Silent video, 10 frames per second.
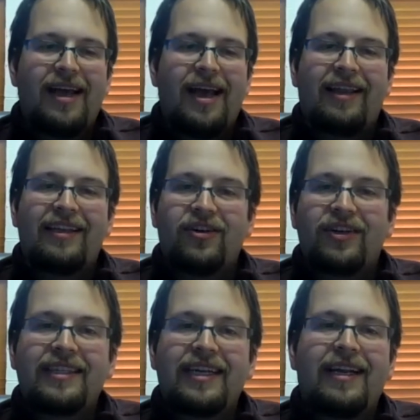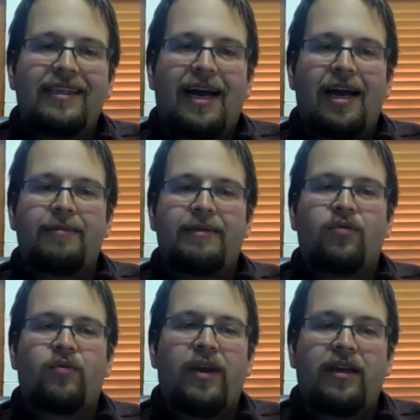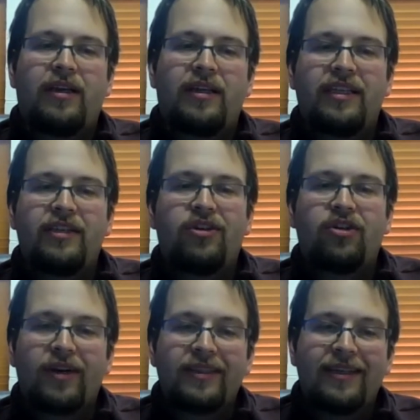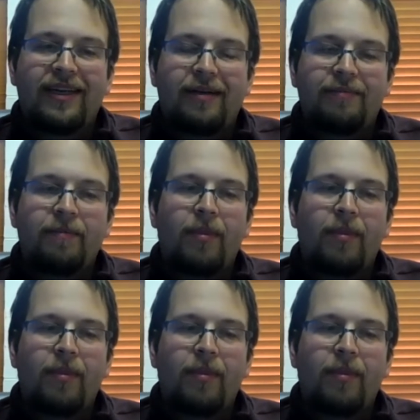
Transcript: And these are exciting times as we continue to trust in him.